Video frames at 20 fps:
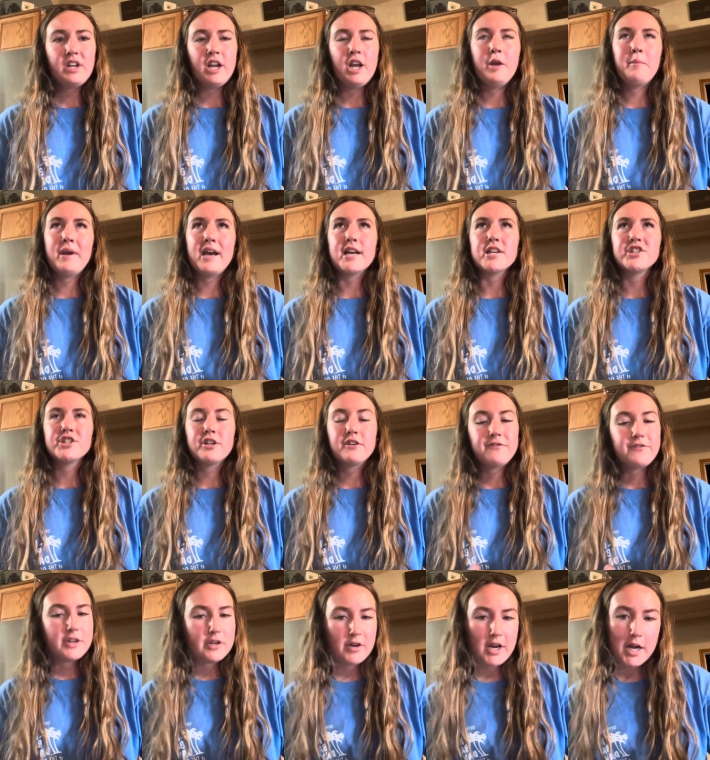Imagine
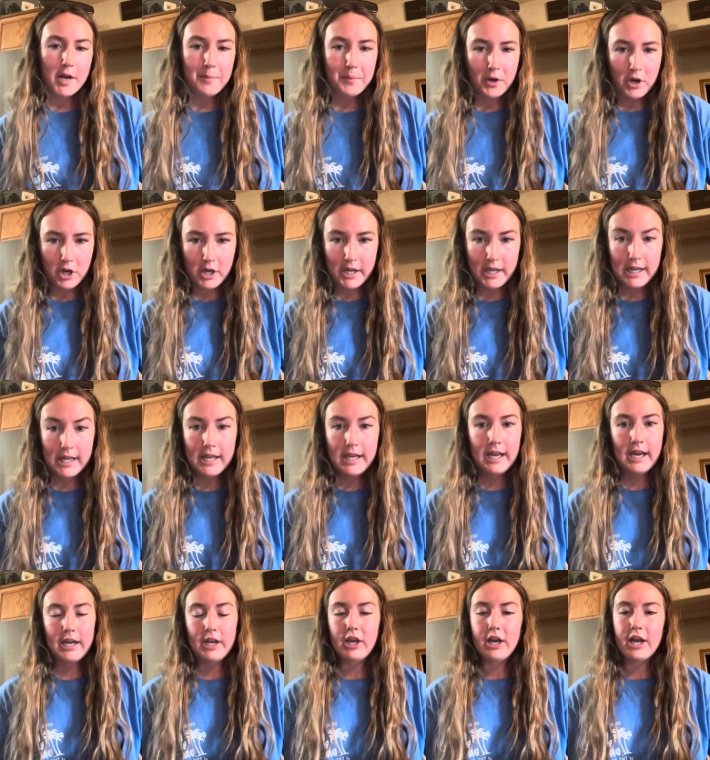if you're at a party
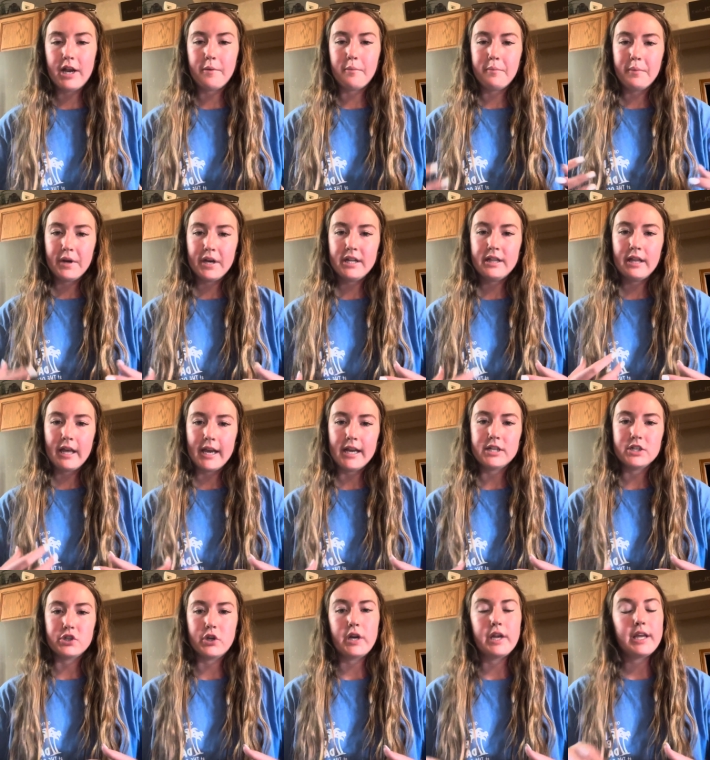and you had a Bud
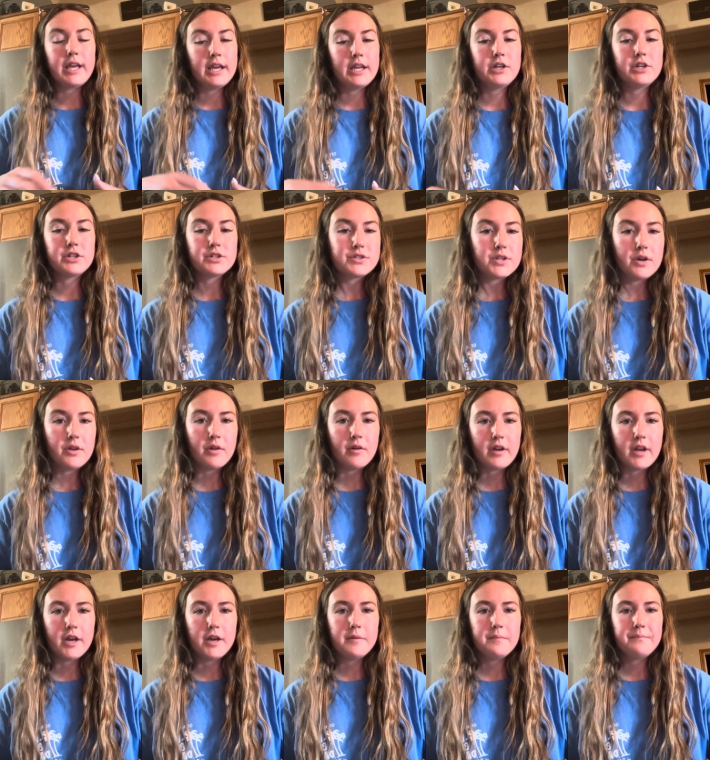Light drink in your solo
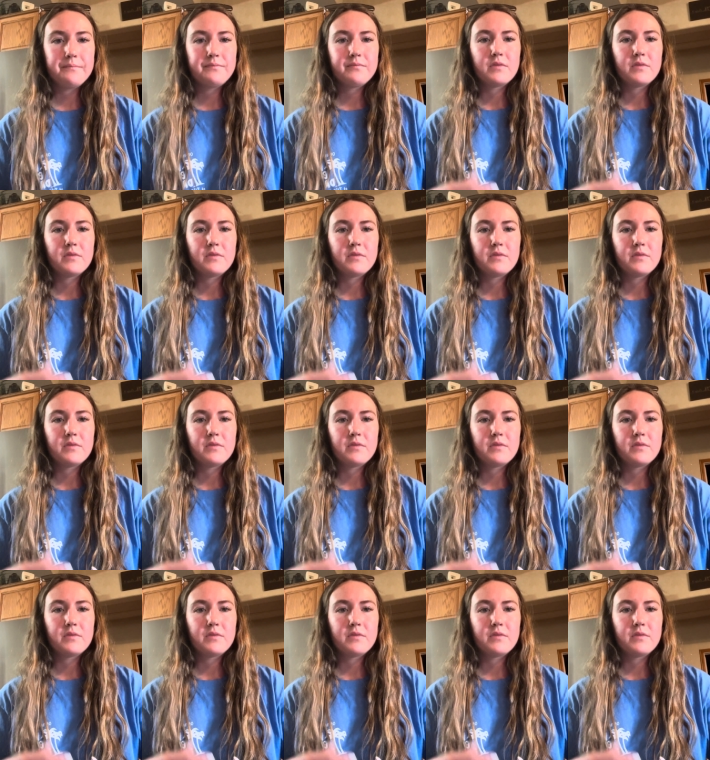cup.